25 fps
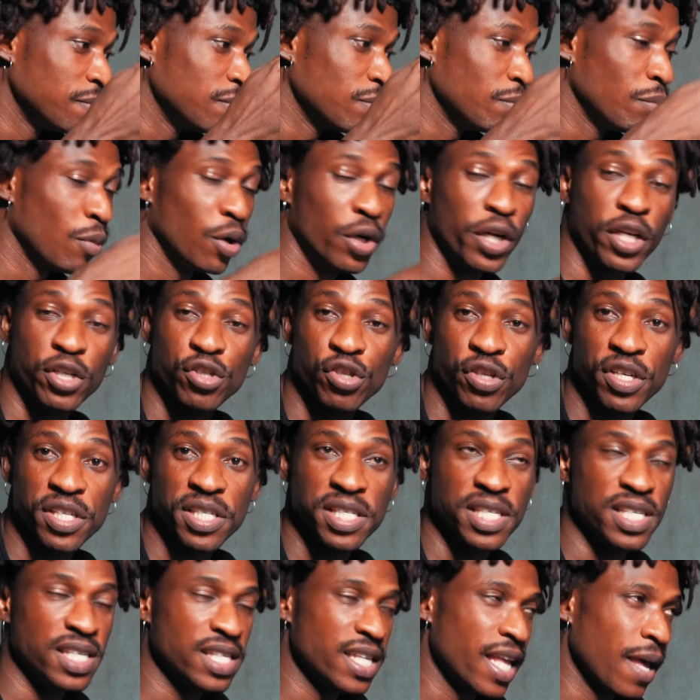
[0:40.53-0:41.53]
monitoring
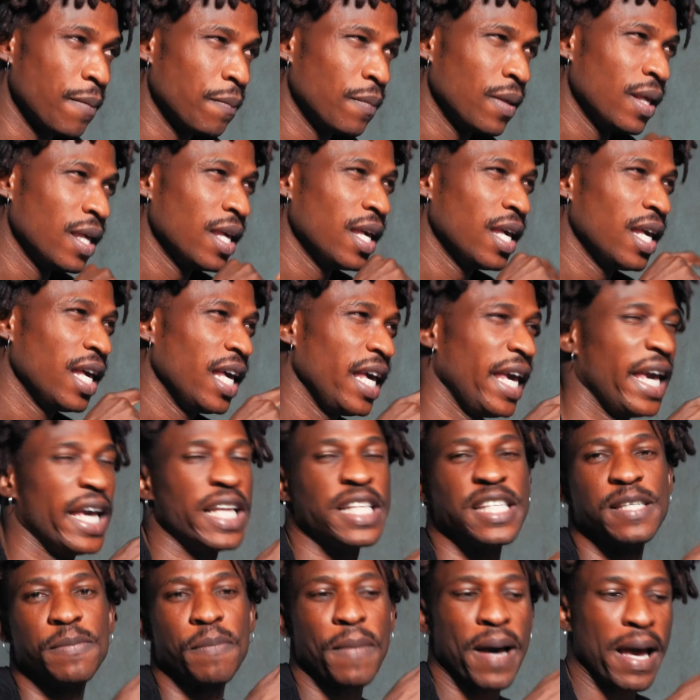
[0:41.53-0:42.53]
system,
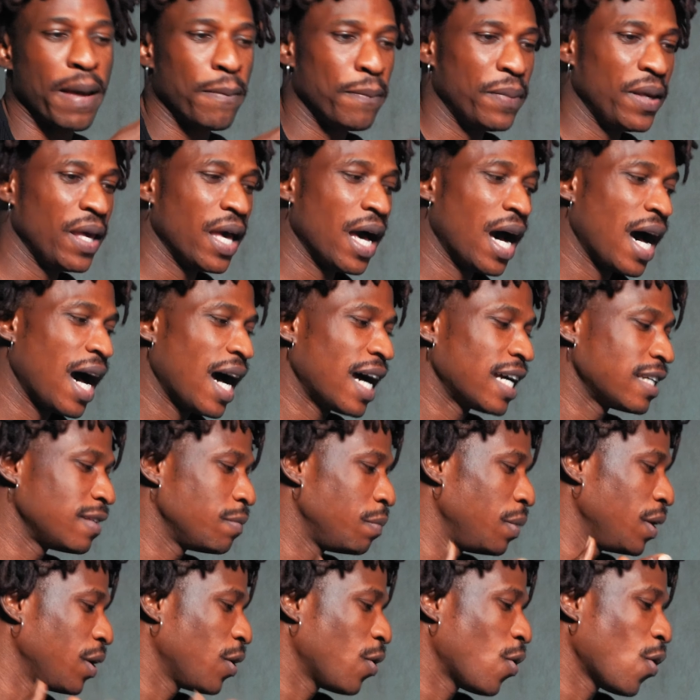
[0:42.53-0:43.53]
it might be
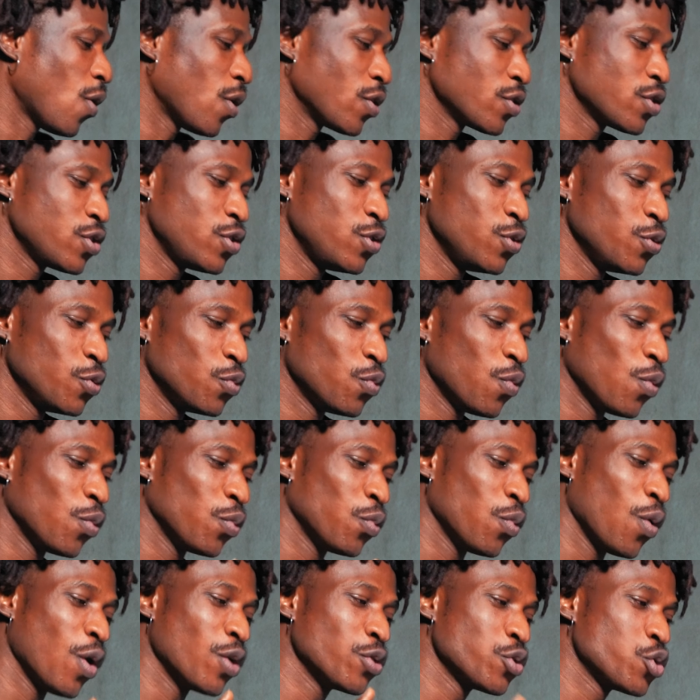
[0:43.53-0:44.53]
hard because you will
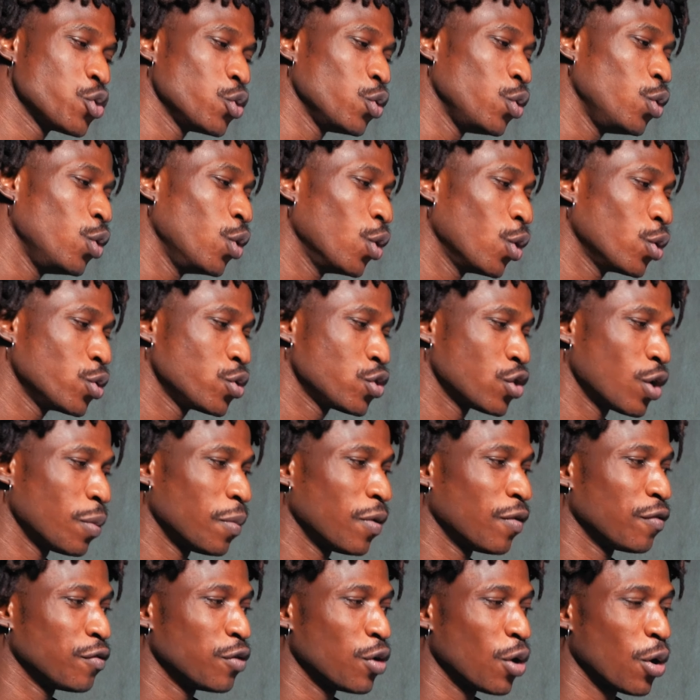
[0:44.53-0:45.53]
want to load some
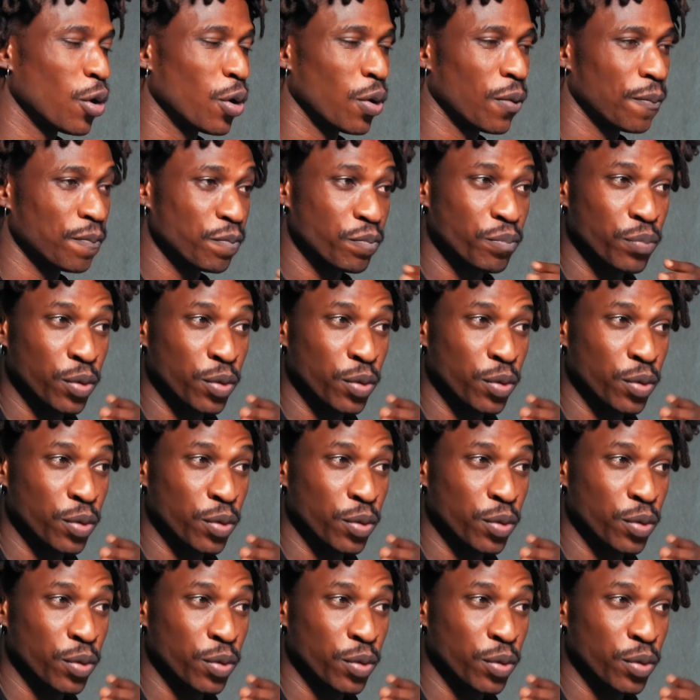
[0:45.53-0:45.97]
of your